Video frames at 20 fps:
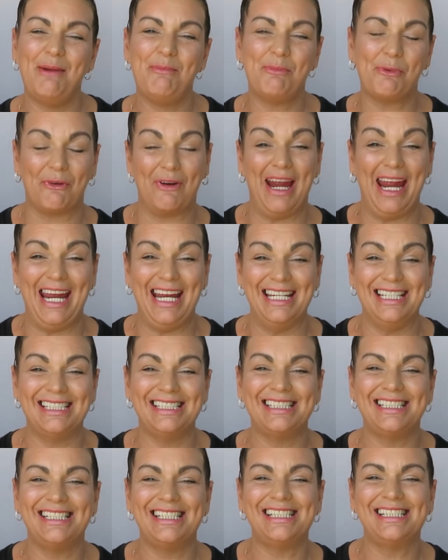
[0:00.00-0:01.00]
a
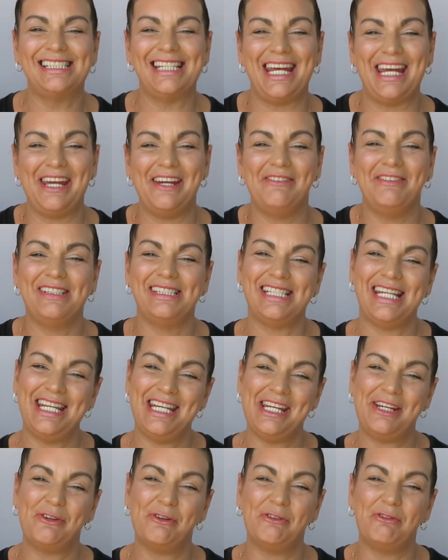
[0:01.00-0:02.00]
brand to see if it's
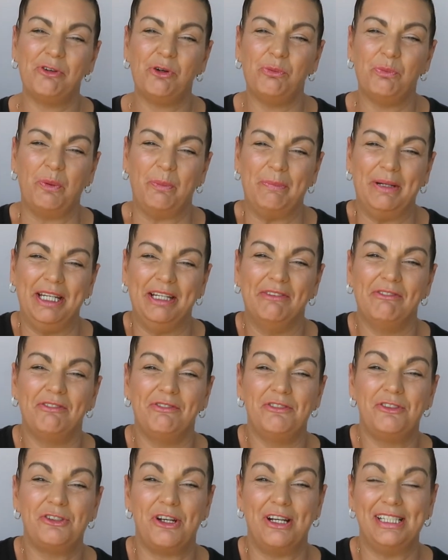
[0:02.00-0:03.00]
any good for women
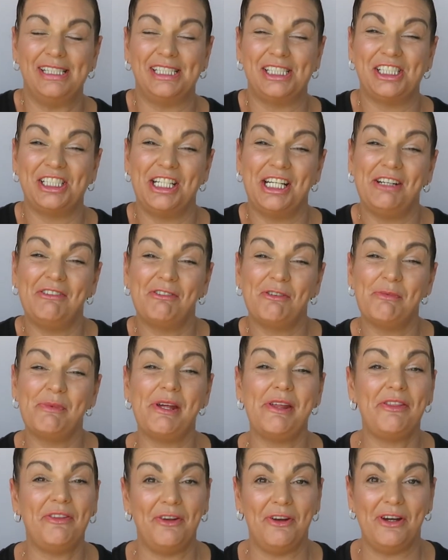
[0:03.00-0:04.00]
transitioning from
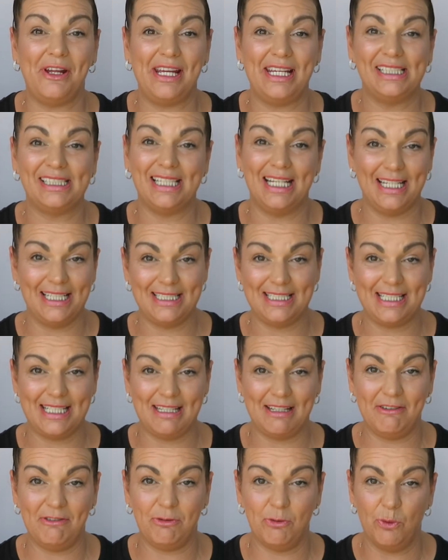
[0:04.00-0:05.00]
their 30s into
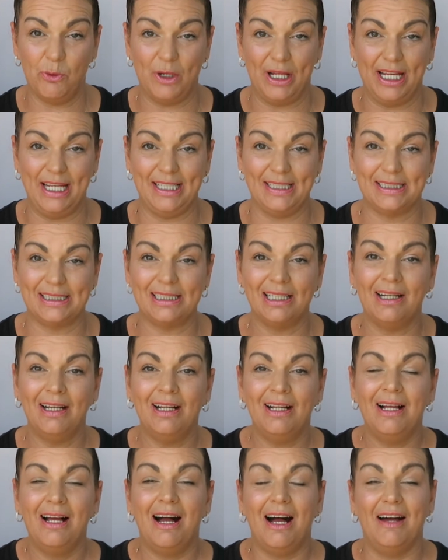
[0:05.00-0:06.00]
their 40s.
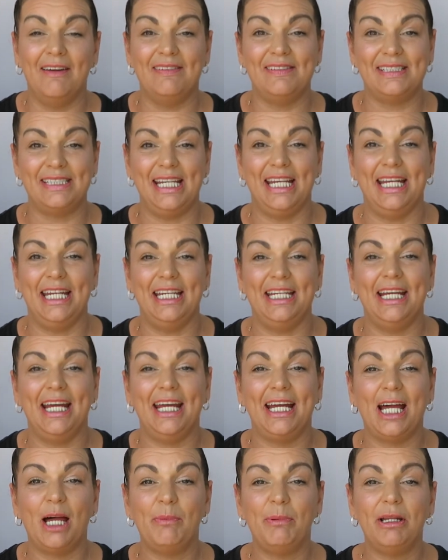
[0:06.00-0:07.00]
I've seen
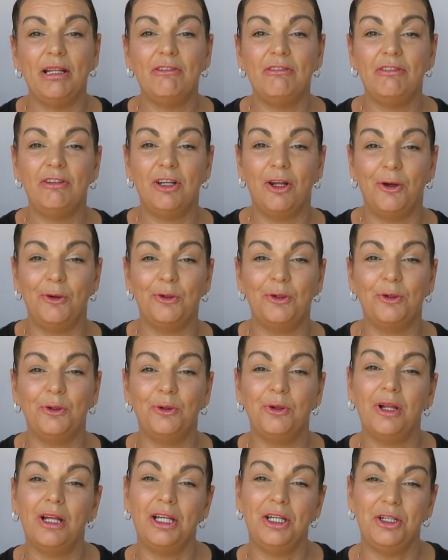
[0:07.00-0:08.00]
a couple of
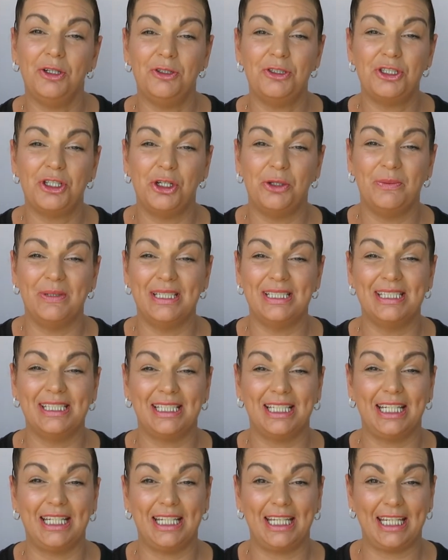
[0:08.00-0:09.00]
local YouTubers
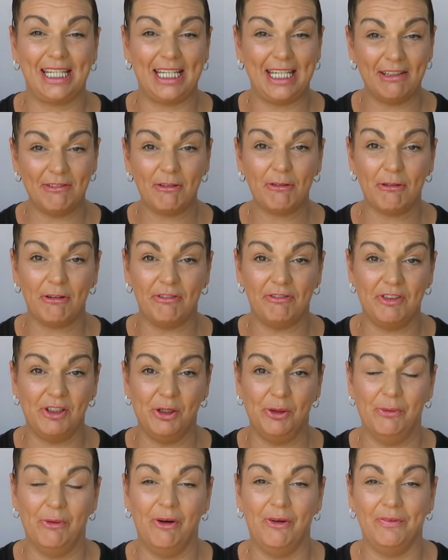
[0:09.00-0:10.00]
give a
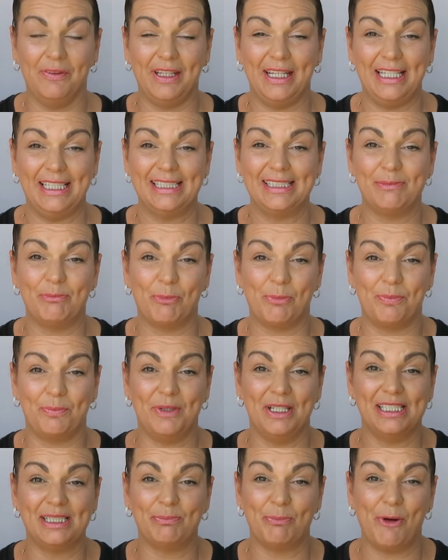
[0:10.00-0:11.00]
review on this
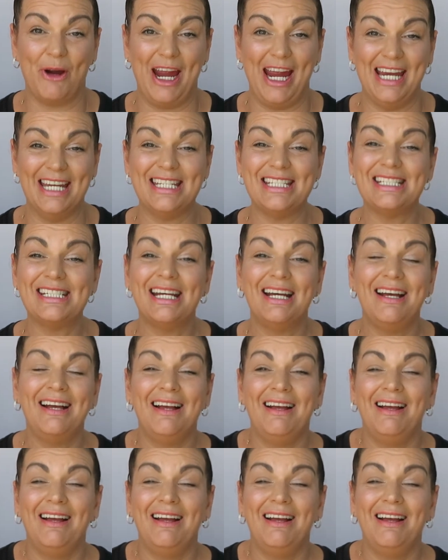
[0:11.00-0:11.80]
brand